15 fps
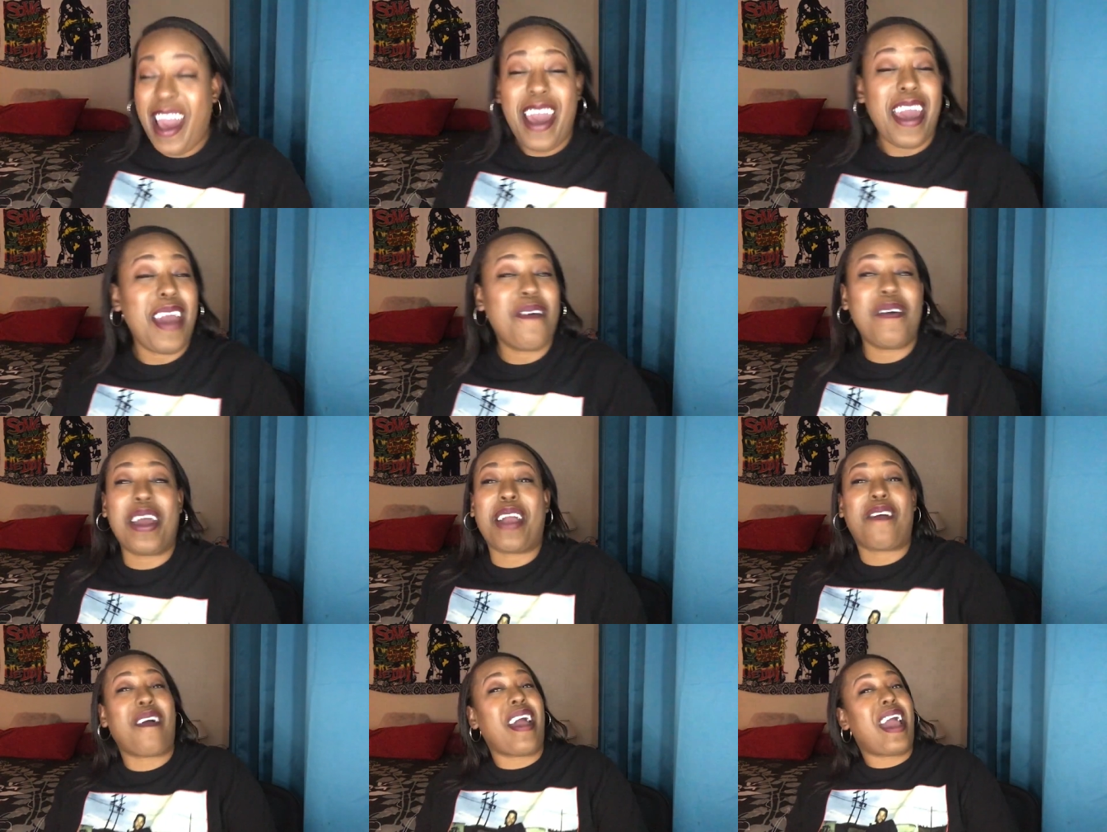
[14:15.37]
He
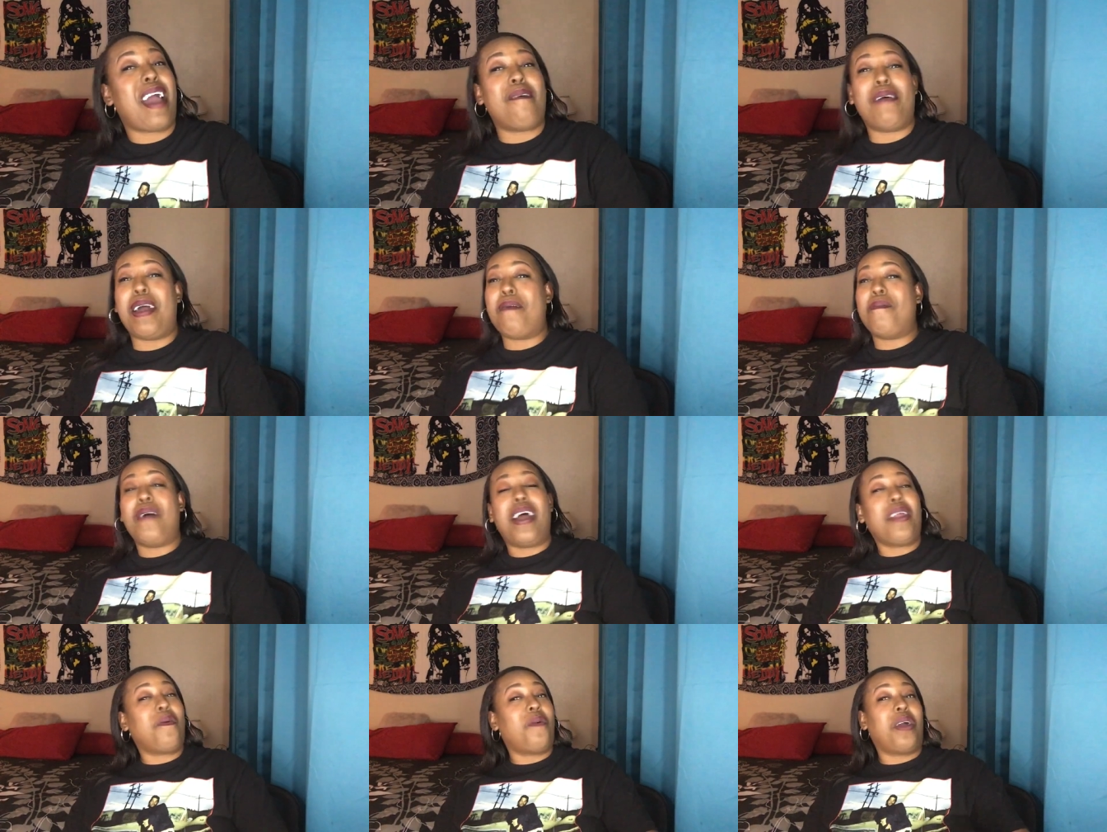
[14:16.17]
went grab that
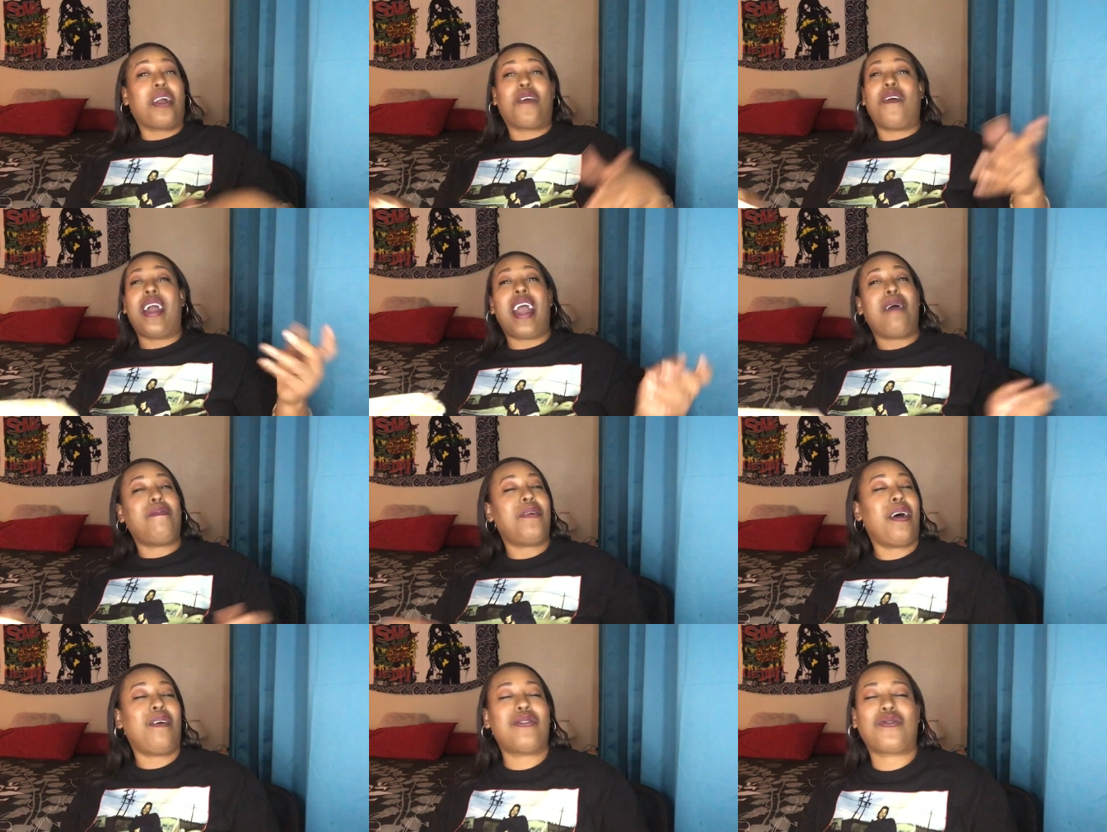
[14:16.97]
money, went grabbed
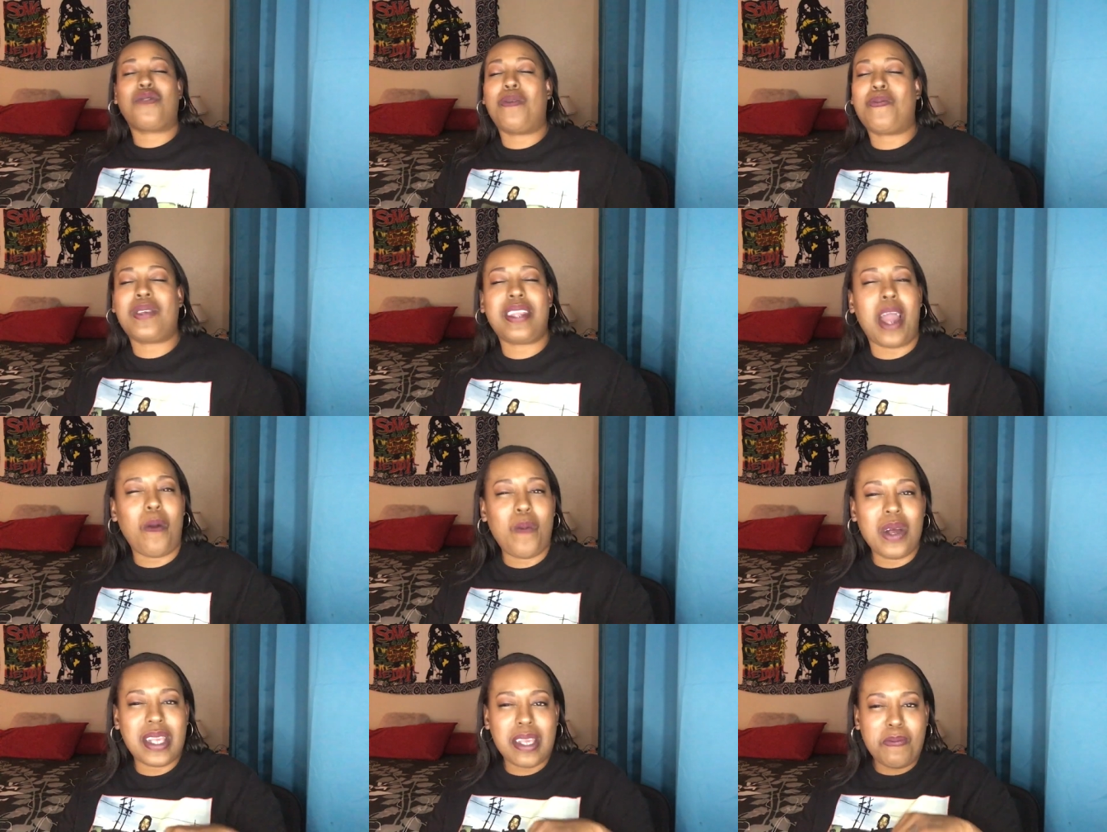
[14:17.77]
all the strippers. Now,
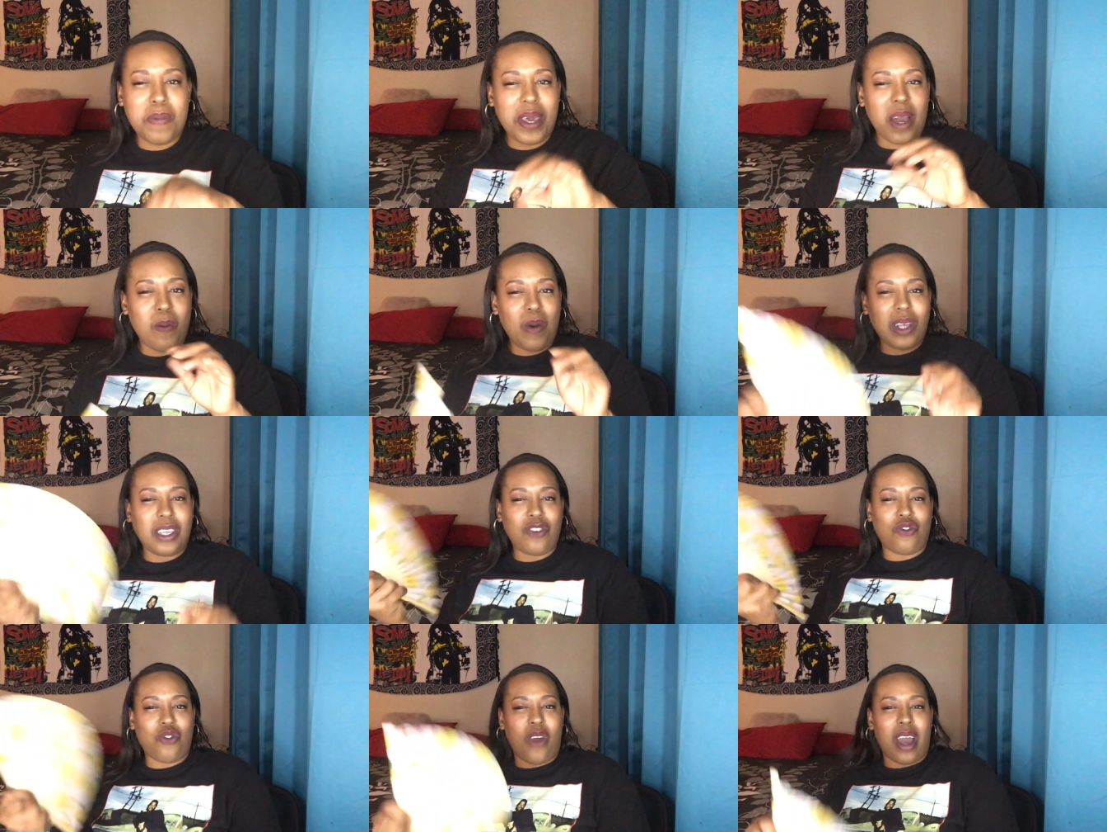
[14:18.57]
was it me or was
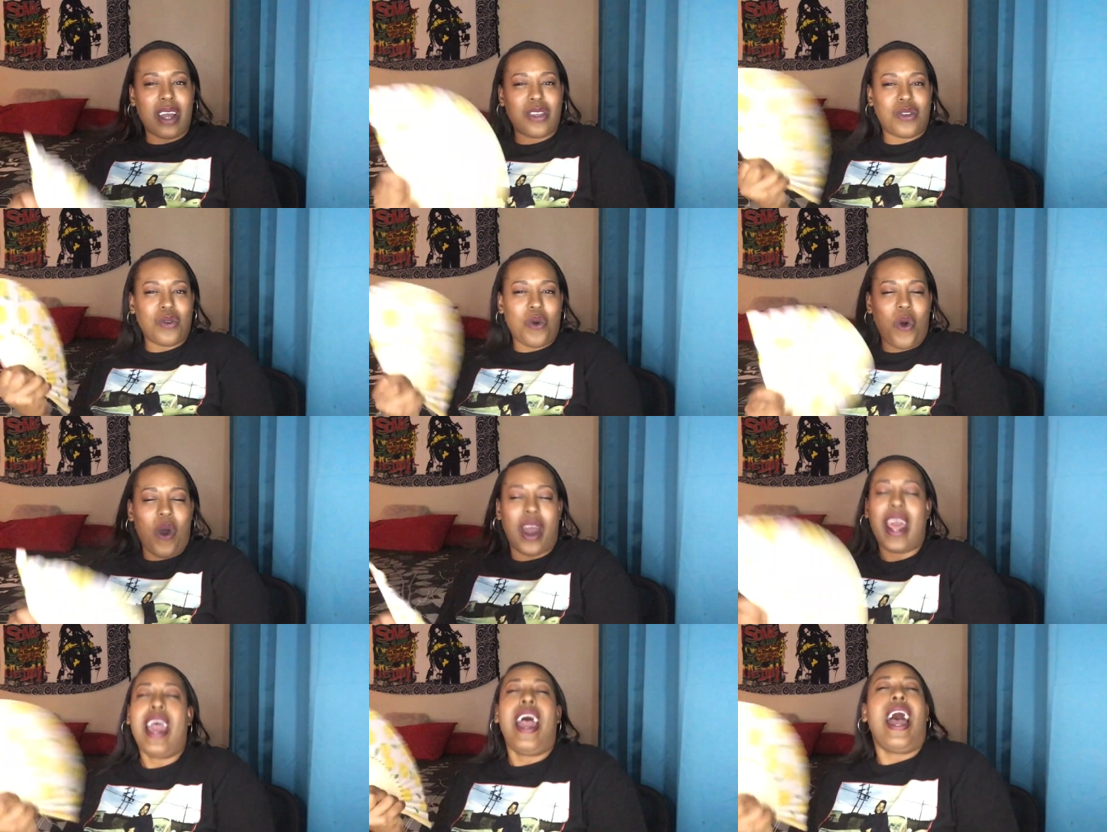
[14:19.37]
he trying too hard?